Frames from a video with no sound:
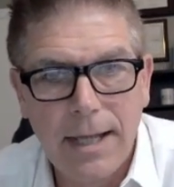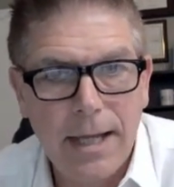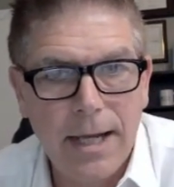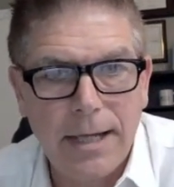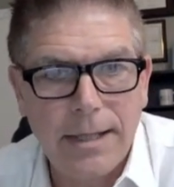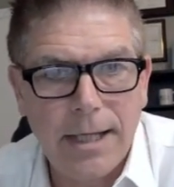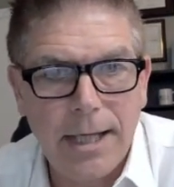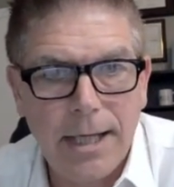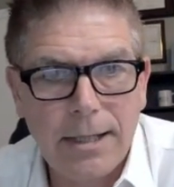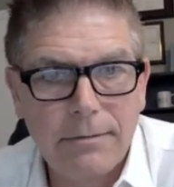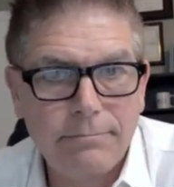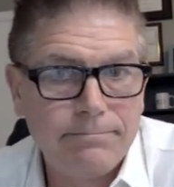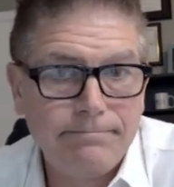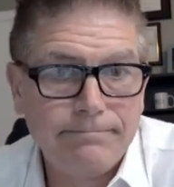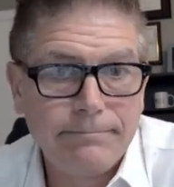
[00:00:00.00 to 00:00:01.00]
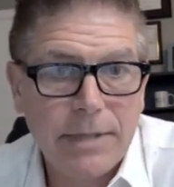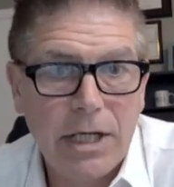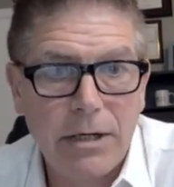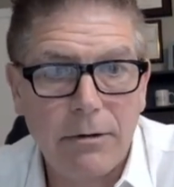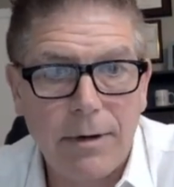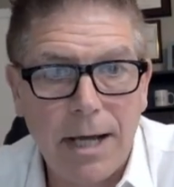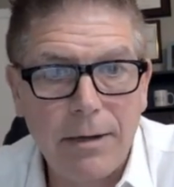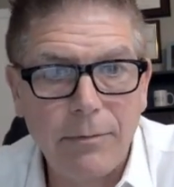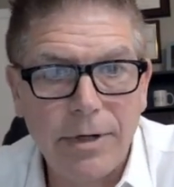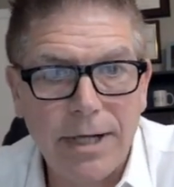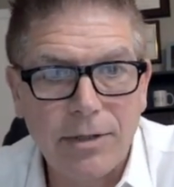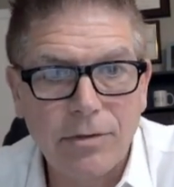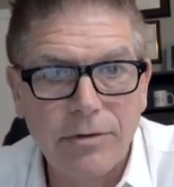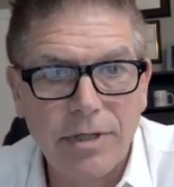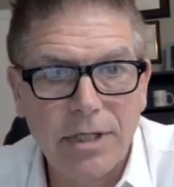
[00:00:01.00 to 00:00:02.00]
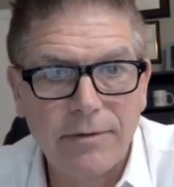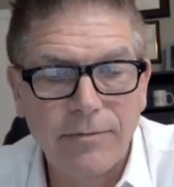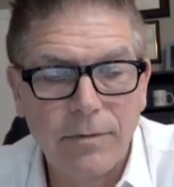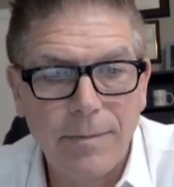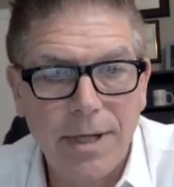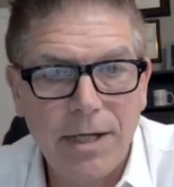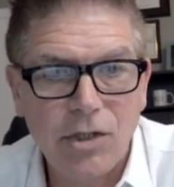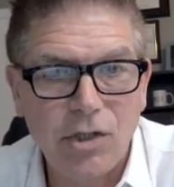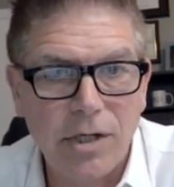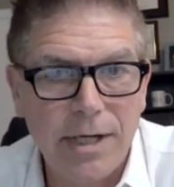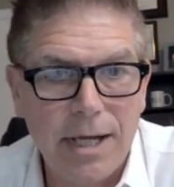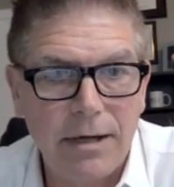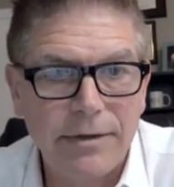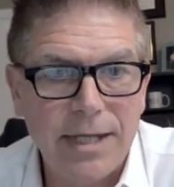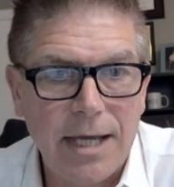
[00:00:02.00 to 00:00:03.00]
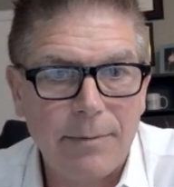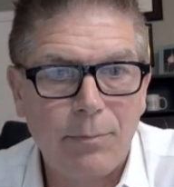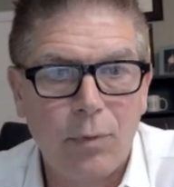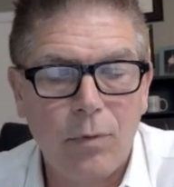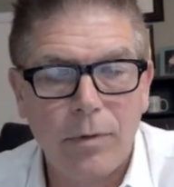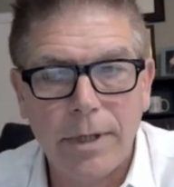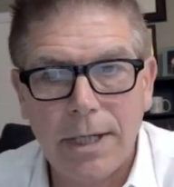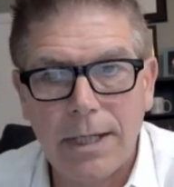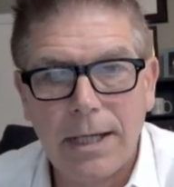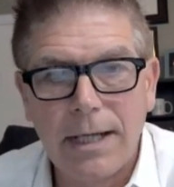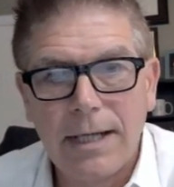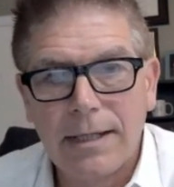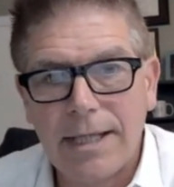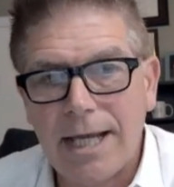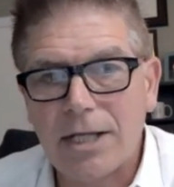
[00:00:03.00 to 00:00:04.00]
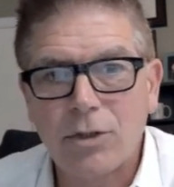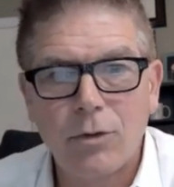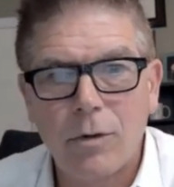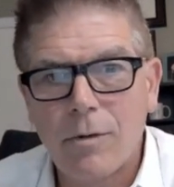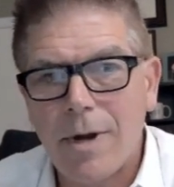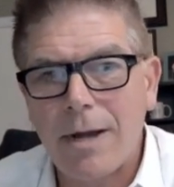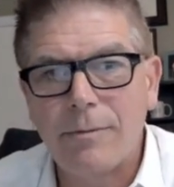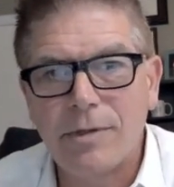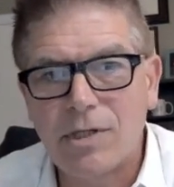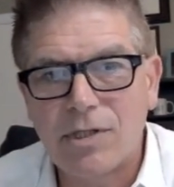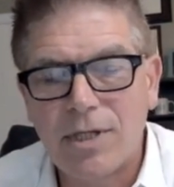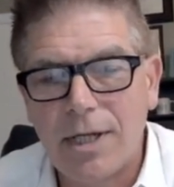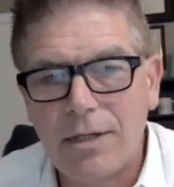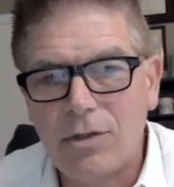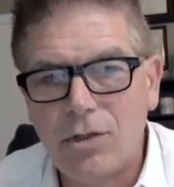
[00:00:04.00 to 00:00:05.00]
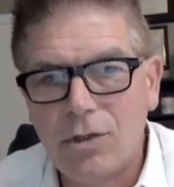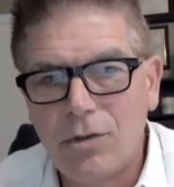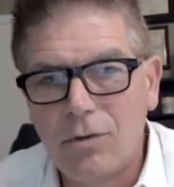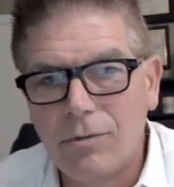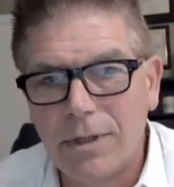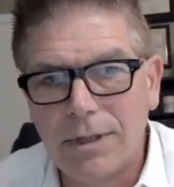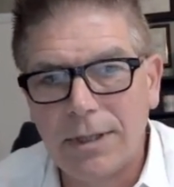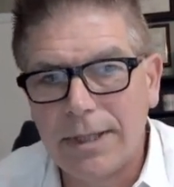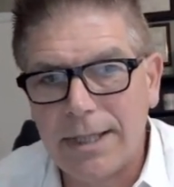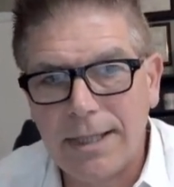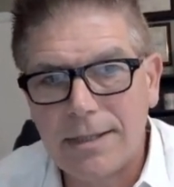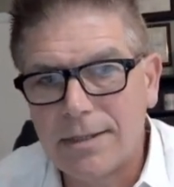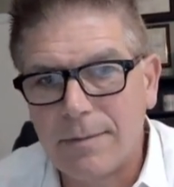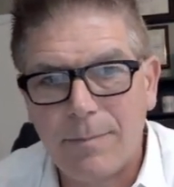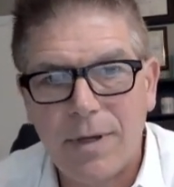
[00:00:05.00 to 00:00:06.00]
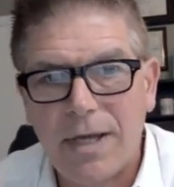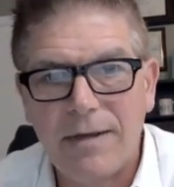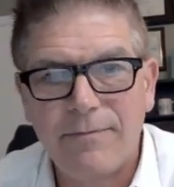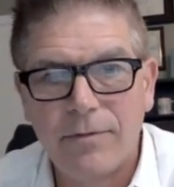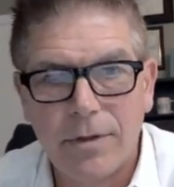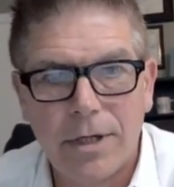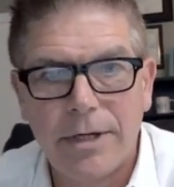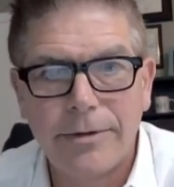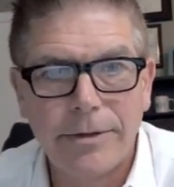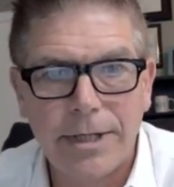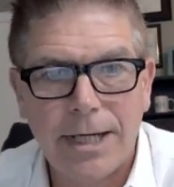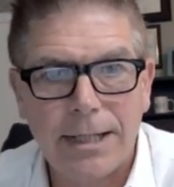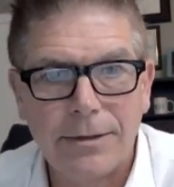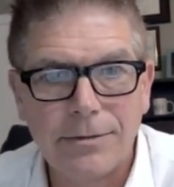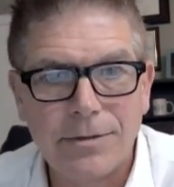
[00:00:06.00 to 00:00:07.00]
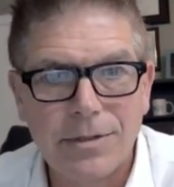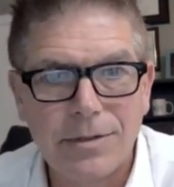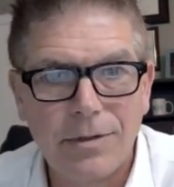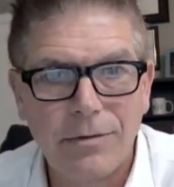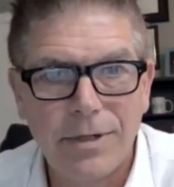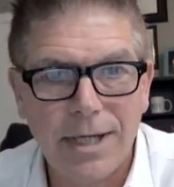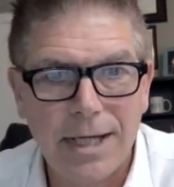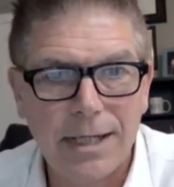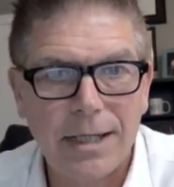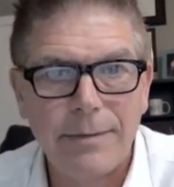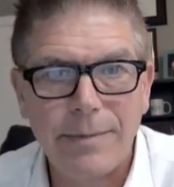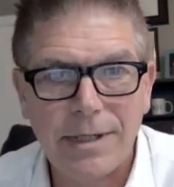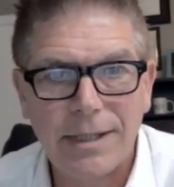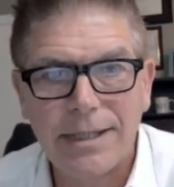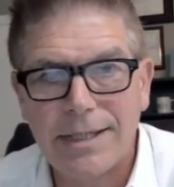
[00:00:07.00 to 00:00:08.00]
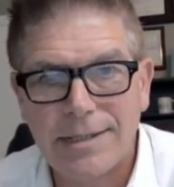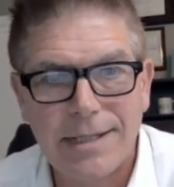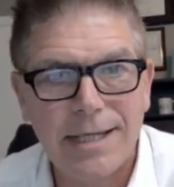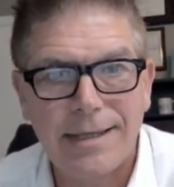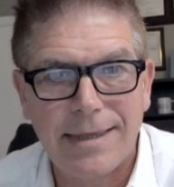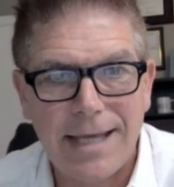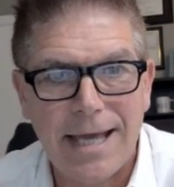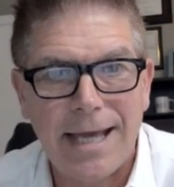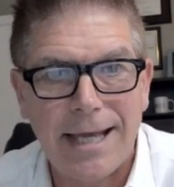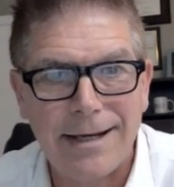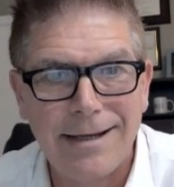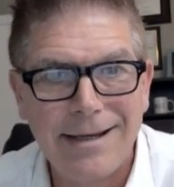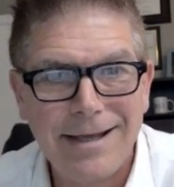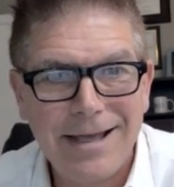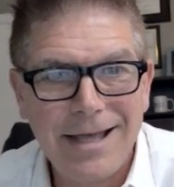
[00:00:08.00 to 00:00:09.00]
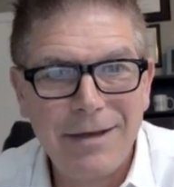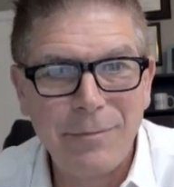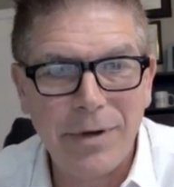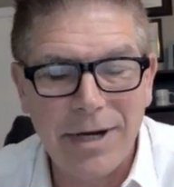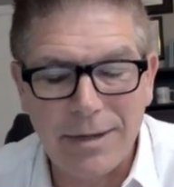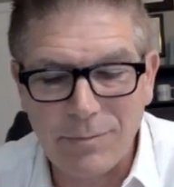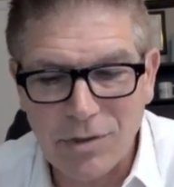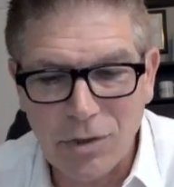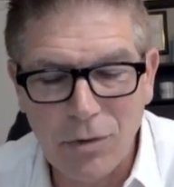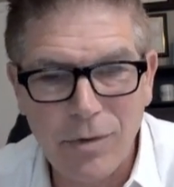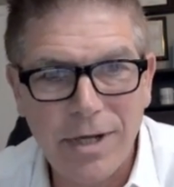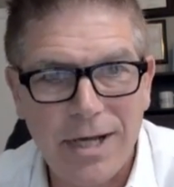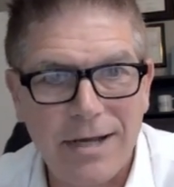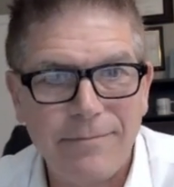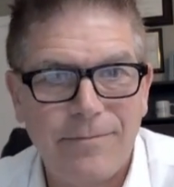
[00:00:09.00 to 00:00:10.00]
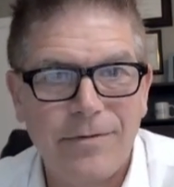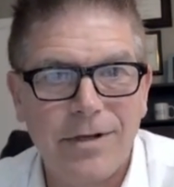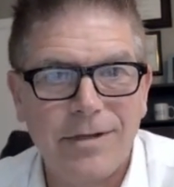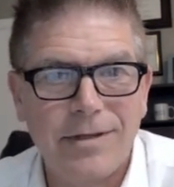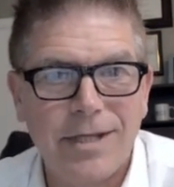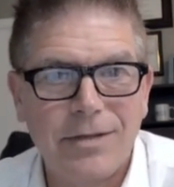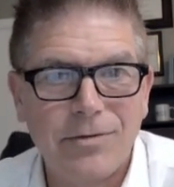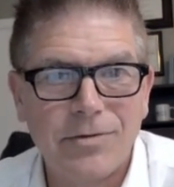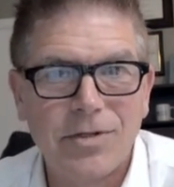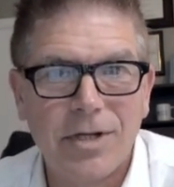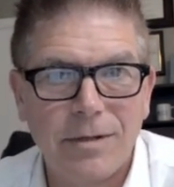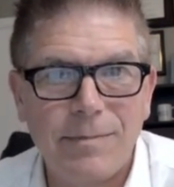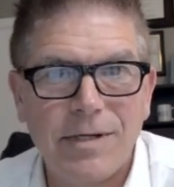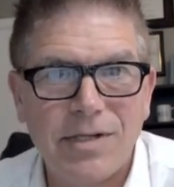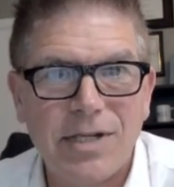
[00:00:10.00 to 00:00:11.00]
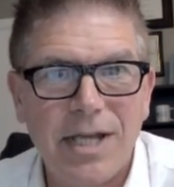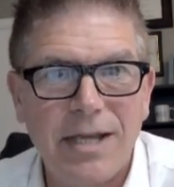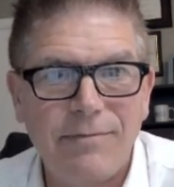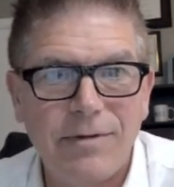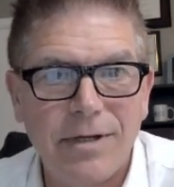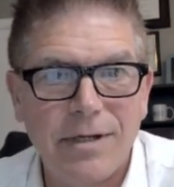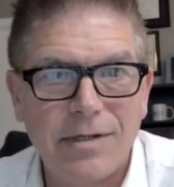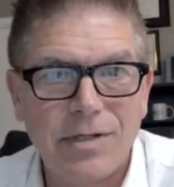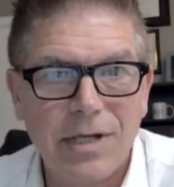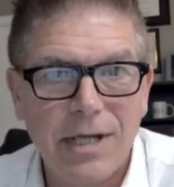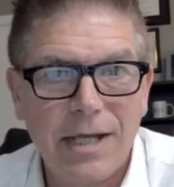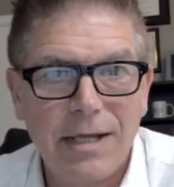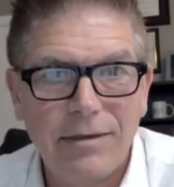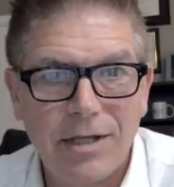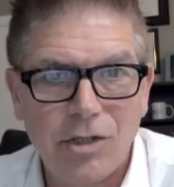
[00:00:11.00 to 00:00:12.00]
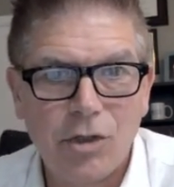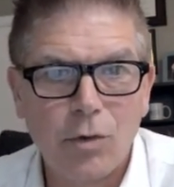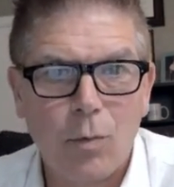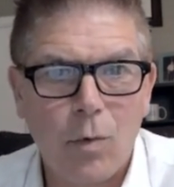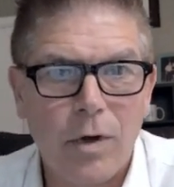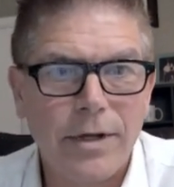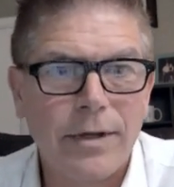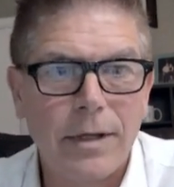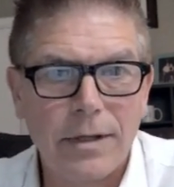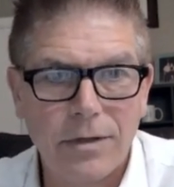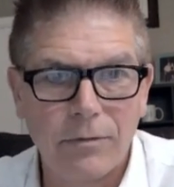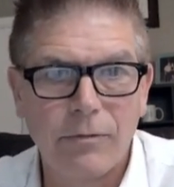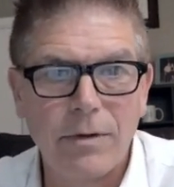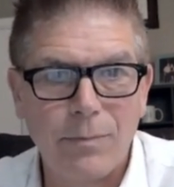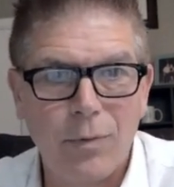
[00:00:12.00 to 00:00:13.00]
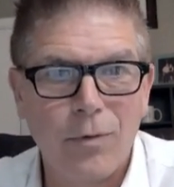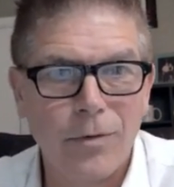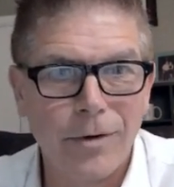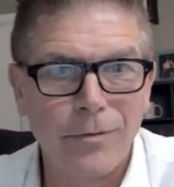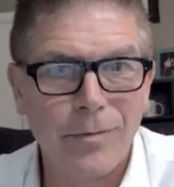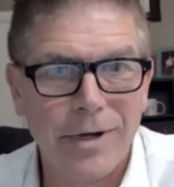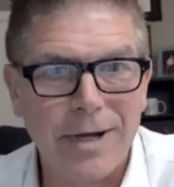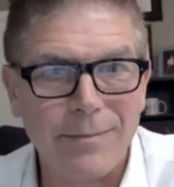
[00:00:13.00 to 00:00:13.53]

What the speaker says: And then, I would enter the information. Now at that point, that's where I would send you a link to pay for the $100. Okay, let me at least get that. But I'm so confident that there's going to be savings that you want the report when